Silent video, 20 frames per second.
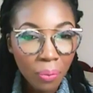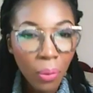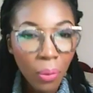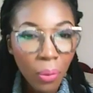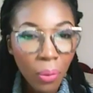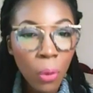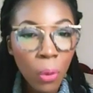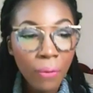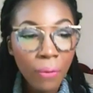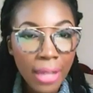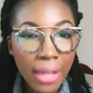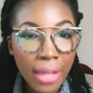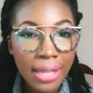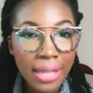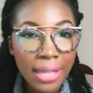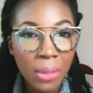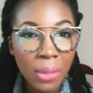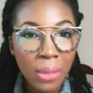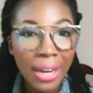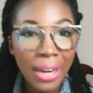who felt as
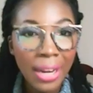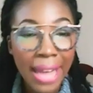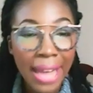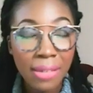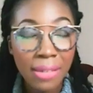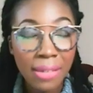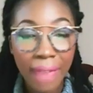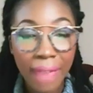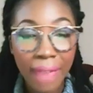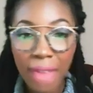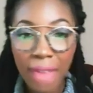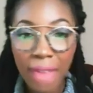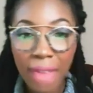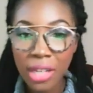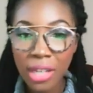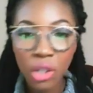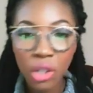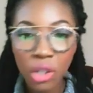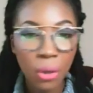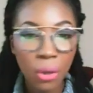though the 9 to 5 is a
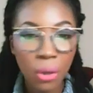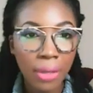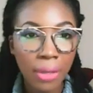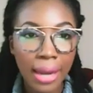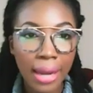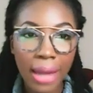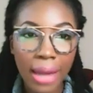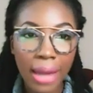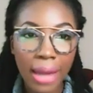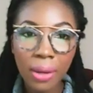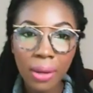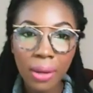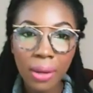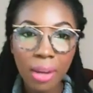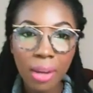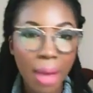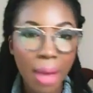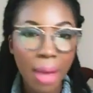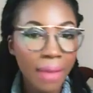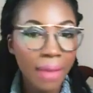sure thing. Like, look here, I
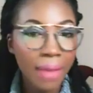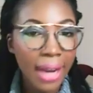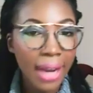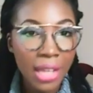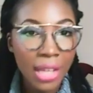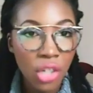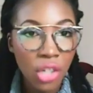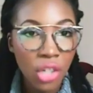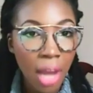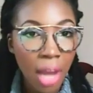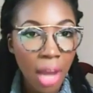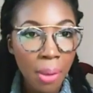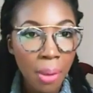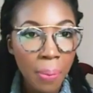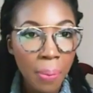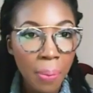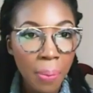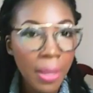have a nice job.